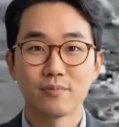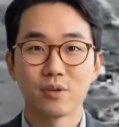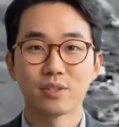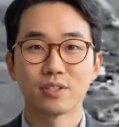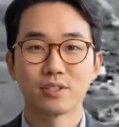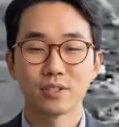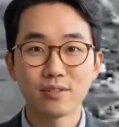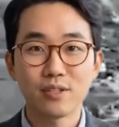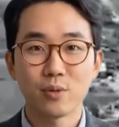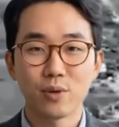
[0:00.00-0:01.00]
The ruins
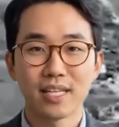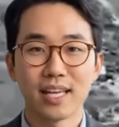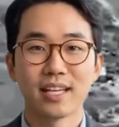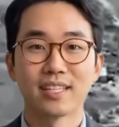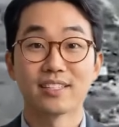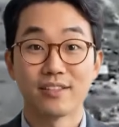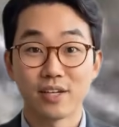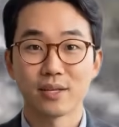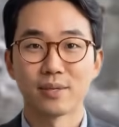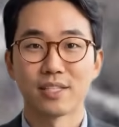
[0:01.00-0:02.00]
offered them potential
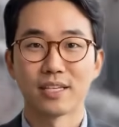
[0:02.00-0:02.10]
cover,